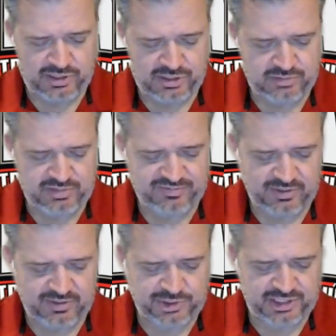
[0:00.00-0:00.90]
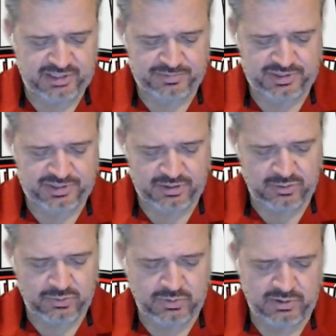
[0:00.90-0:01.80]
the Buffalo's Chips, is
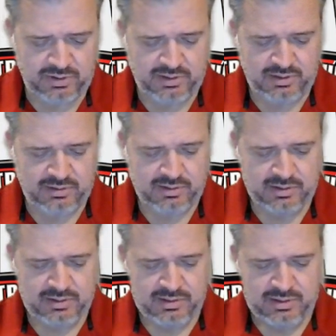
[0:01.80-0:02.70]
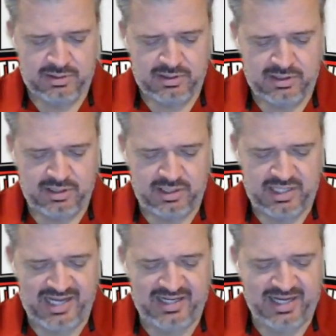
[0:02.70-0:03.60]
going. The
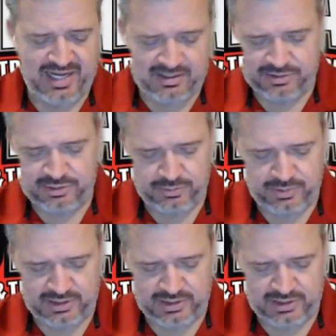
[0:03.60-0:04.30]
High Cotton two-wheeler's